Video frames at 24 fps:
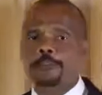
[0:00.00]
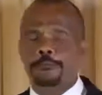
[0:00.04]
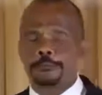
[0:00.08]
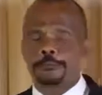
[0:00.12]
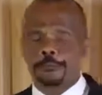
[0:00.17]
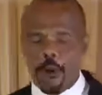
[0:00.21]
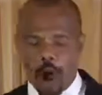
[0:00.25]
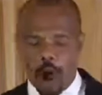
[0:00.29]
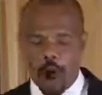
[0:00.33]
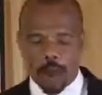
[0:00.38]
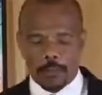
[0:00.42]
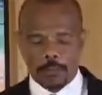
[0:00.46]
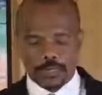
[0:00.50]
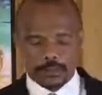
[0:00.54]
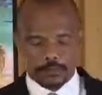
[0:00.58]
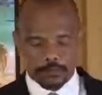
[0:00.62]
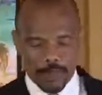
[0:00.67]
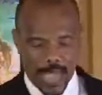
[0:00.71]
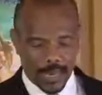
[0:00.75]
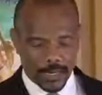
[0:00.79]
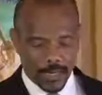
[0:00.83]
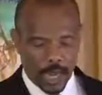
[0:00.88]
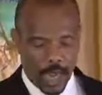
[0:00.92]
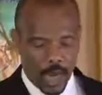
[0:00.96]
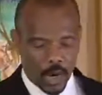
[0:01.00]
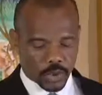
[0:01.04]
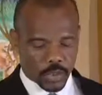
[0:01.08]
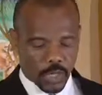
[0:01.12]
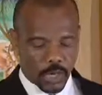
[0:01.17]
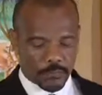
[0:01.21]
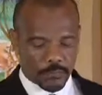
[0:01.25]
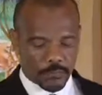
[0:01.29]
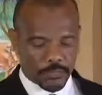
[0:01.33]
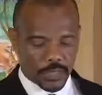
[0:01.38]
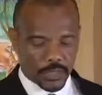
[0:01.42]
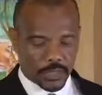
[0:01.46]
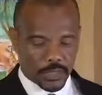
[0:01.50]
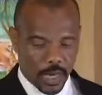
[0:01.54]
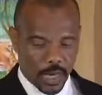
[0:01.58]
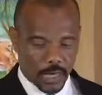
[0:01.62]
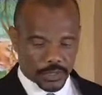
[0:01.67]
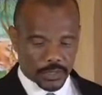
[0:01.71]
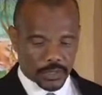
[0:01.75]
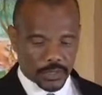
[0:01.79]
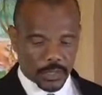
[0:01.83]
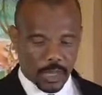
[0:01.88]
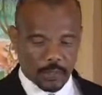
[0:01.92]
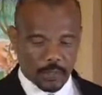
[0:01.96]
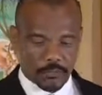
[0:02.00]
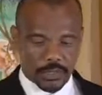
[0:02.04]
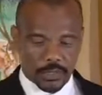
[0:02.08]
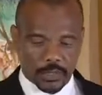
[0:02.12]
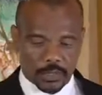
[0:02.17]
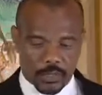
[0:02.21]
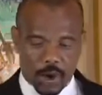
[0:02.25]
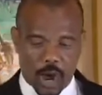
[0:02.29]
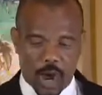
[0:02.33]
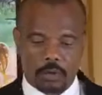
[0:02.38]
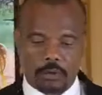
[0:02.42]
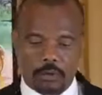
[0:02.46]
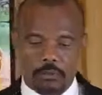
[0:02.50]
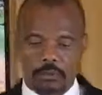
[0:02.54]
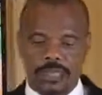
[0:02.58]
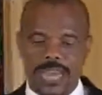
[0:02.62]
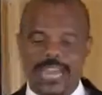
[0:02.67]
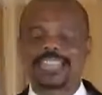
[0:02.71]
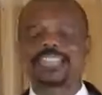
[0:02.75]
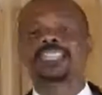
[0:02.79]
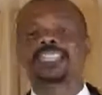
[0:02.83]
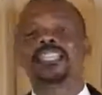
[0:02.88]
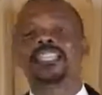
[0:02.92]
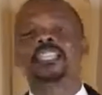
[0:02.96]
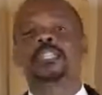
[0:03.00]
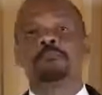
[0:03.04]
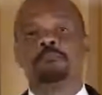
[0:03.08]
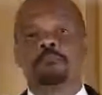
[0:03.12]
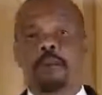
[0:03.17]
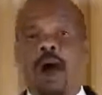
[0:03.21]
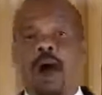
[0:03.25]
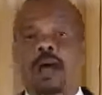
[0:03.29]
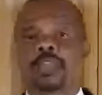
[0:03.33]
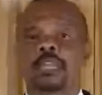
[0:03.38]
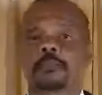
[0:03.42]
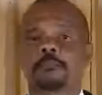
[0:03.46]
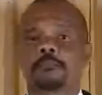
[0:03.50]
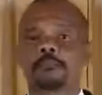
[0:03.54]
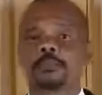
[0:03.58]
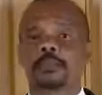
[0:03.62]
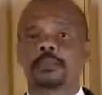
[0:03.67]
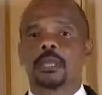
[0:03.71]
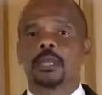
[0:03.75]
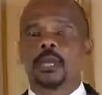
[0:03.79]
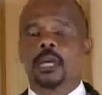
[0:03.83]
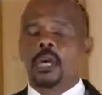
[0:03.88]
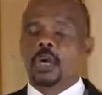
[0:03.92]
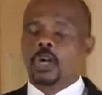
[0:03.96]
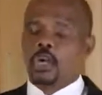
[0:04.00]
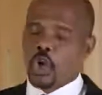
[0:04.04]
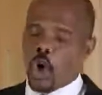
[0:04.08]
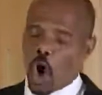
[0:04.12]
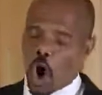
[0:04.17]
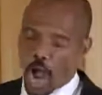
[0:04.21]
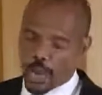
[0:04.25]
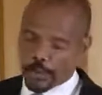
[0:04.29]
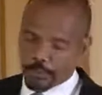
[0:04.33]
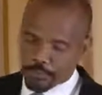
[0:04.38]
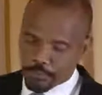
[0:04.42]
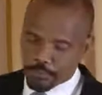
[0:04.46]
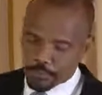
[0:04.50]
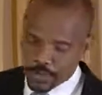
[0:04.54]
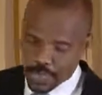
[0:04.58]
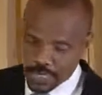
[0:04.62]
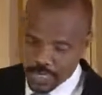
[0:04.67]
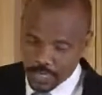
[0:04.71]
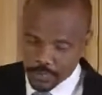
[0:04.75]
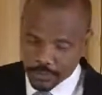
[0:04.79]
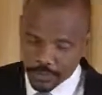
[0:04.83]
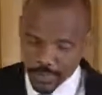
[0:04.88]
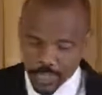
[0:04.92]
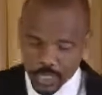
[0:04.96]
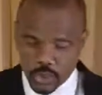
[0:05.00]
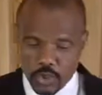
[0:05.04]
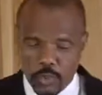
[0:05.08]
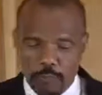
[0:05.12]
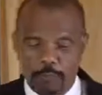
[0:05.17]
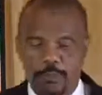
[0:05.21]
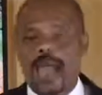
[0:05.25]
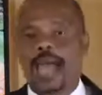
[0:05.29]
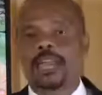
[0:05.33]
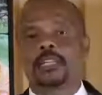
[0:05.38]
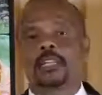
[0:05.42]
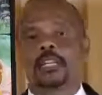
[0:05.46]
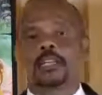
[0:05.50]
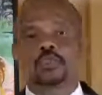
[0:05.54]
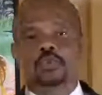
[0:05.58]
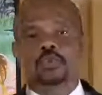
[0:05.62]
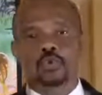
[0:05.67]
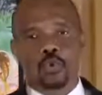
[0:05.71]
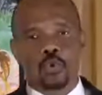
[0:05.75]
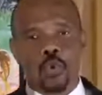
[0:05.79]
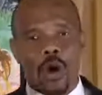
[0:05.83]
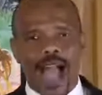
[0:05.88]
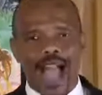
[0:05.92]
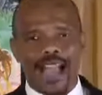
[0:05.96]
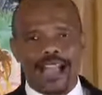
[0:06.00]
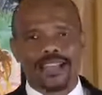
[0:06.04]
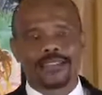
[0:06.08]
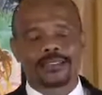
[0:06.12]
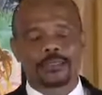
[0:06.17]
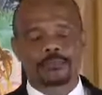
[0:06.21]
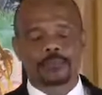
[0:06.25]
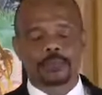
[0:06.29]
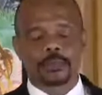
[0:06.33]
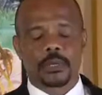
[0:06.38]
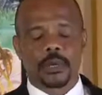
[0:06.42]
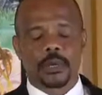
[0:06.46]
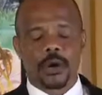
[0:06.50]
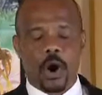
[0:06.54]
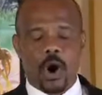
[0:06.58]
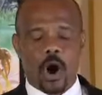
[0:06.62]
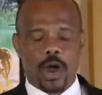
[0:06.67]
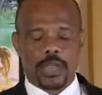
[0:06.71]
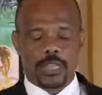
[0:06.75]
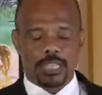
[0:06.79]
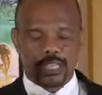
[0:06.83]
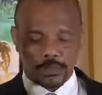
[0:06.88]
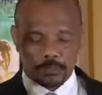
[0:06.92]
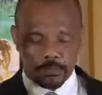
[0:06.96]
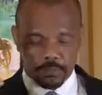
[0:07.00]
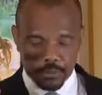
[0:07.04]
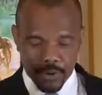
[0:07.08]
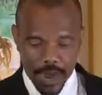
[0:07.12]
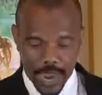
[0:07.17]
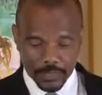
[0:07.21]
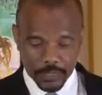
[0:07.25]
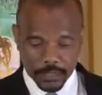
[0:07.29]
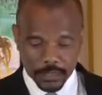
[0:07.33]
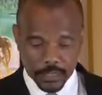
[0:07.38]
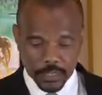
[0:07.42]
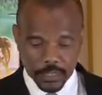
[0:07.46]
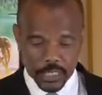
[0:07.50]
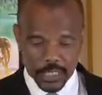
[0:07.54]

forms man out of the dust of the ground, that is his body. God breathed into man his ruach or his breath, the